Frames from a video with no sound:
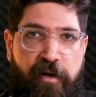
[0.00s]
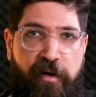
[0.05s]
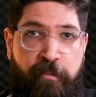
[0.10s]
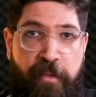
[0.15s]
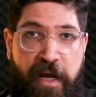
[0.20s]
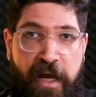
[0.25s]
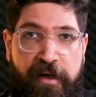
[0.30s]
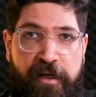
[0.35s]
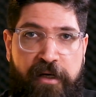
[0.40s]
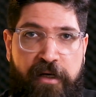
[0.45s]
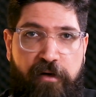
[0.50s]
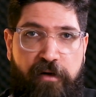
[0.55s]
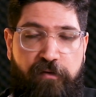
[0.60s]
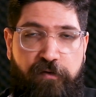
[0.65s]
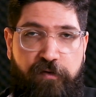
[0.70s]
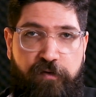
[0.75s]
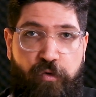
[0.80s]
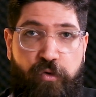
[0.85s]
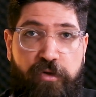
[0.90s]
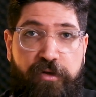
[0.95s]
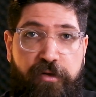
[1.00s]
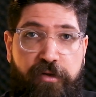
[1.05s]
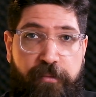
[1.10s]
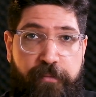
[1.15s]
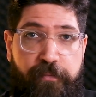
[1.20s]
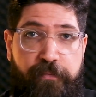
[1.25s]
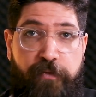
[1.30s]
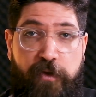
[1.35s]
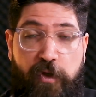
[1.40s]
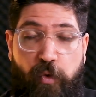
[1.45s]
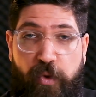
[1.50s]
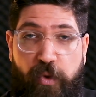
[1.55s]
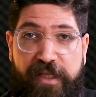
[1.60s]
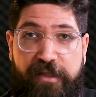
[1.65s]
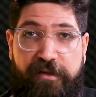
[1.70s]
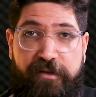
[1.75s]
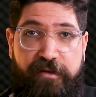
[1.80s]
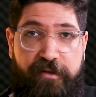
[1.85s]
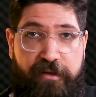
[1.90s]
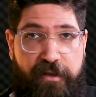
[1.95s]
are banning food,
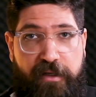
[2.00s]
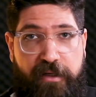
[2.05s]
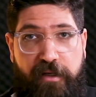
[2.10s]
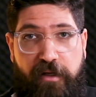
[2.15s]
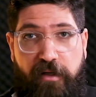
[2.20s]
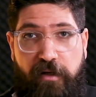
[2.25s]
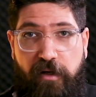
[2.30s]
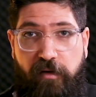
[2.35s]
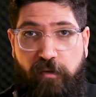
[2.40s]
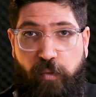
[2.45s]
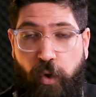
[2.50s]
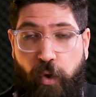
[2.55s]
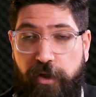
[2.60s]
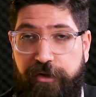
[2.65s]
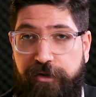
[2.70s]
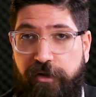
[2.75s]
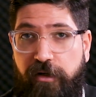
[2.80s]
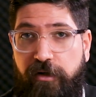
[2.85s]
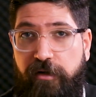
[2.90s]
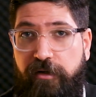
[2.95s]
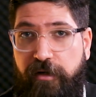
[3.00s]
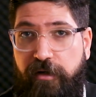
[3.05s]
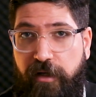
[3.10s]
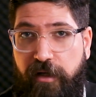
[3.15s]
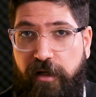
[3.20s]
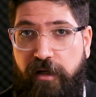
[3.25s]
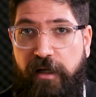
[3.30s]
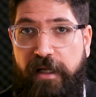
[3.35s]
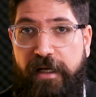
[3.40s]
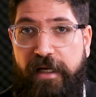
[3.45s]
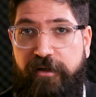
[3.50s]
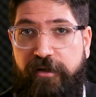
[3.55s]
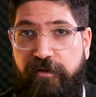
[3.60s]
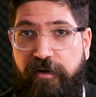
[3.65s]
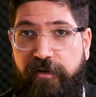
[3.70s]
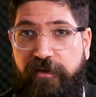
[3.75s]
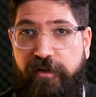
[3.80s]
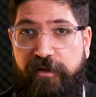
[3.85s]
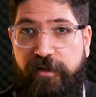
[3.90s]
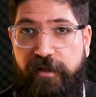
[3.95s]
wheat, water,
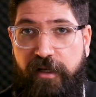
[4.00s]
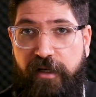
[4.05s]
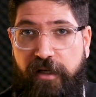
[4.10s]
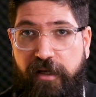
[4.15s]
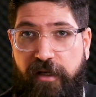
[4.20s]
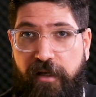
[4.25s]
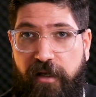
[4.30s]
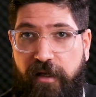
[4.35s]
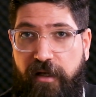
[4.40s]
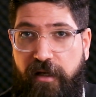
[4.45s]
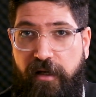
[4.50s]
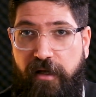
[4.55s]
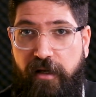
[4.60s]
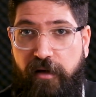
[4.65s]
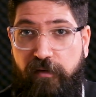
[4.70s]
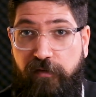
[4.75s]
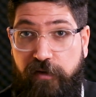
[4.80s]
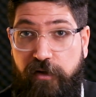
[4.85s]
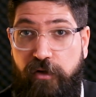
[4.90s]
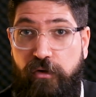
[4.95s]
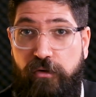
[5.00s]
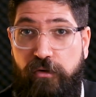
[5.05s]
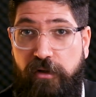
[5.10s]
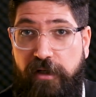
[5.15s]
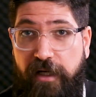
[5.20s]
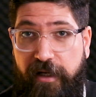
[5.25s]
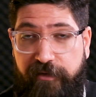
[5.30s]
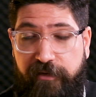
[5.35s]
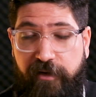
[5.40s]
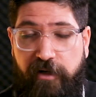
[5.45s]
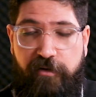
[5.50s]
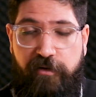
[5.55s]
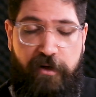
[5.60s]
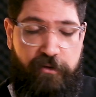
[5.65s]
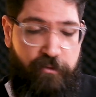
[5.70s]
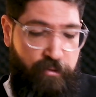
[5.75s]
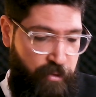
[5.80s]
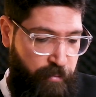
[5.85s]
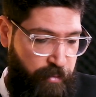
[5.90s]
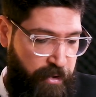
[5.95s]
electricity, fuel, etc.
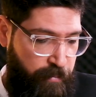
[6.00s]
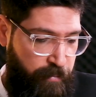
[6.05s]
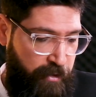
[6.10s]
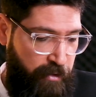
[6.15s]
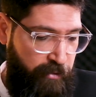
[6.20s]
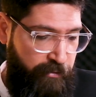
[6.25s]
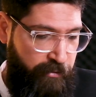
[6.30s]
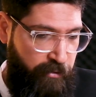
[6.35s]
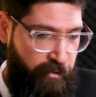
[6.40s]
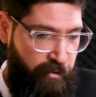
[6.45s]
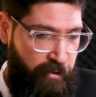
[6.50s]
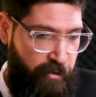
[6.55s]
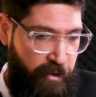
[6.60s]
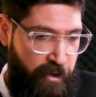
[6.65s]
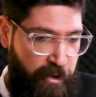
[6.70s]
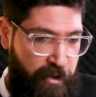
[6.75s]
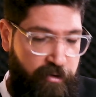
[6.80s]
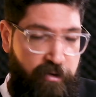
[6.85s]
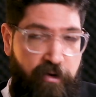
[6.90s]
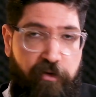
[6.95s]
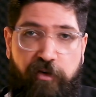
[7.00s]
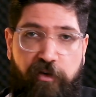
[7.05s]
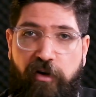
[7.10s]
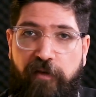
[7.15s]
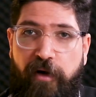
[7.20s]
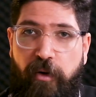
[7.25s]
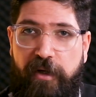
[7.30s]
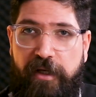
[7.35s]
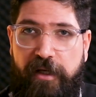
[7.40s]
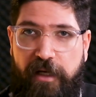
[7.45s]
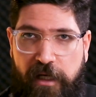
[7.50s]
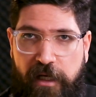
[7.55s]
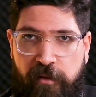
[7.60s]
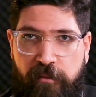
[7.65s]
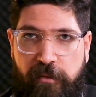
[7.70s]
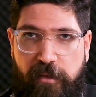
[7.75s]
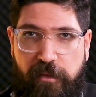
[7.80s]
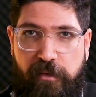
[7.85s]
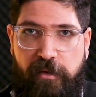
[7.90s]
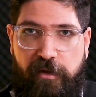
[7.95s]
to the people. So there is a
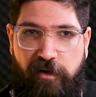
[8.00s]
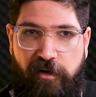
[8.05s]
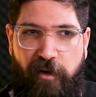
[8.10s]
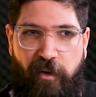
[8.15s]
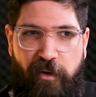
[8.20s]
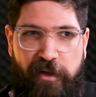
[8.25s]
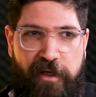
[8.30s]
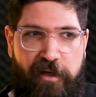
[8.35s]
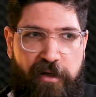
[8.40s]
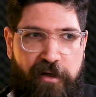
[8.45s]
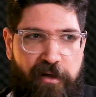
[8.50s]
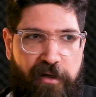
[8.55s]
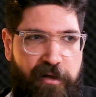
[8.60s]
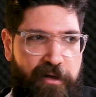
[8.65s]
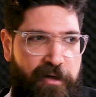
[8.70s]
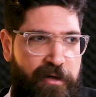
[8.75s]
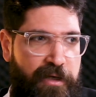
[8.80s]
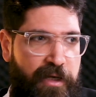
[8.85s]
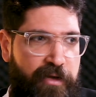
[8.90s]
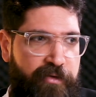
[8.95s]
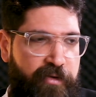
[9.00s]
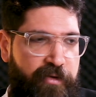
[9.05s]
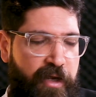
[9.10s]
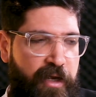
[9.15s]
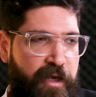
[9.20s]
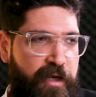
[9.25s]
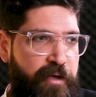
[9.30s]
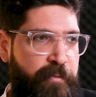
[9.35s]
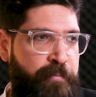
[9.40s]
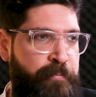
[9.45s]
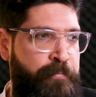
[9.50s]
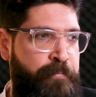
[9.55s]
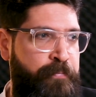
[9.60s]
growing, let's say,